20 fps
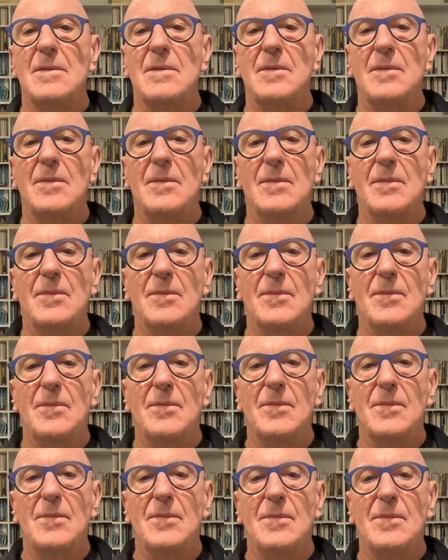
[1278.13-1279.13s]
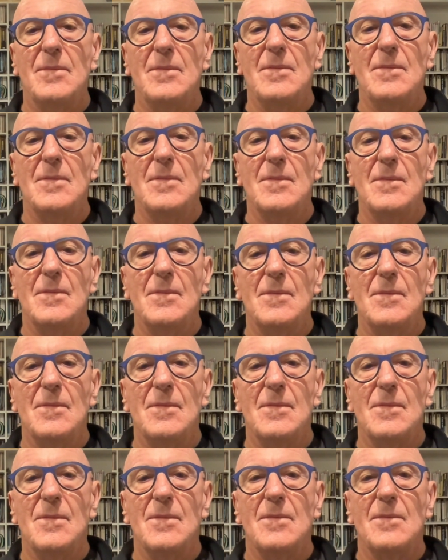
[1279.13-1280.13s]

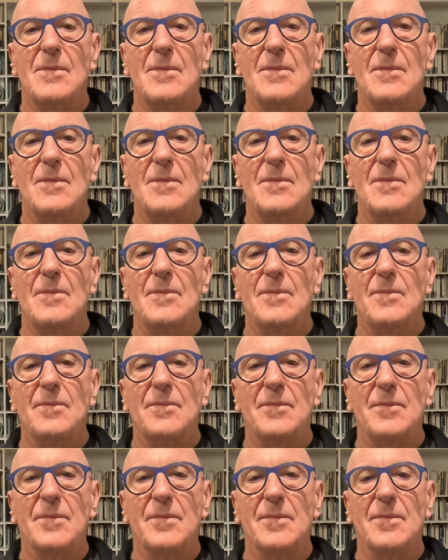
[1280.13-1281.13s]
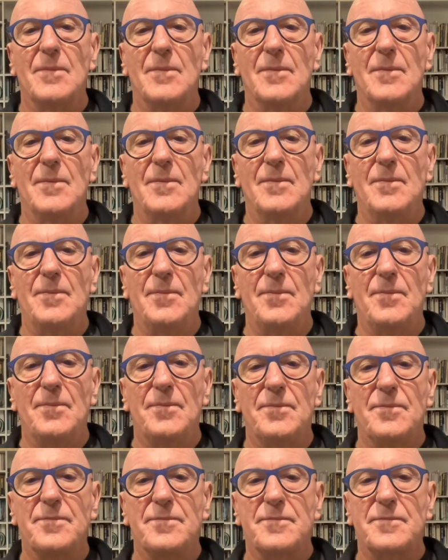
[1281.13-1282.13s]

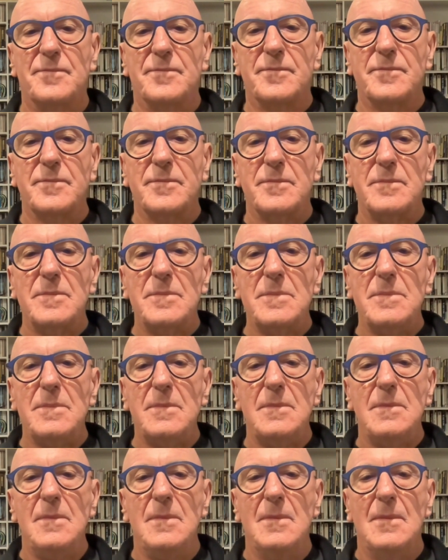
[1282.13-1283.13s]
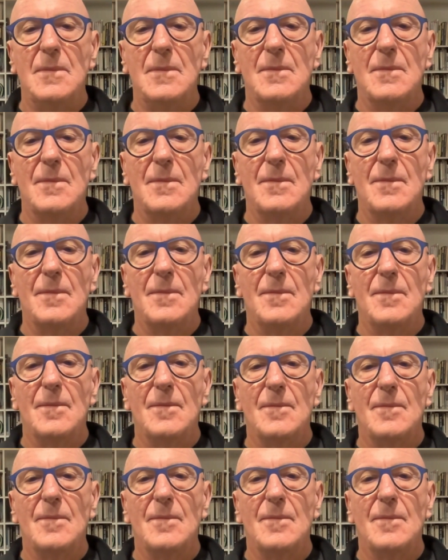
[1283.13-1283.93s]
(silent)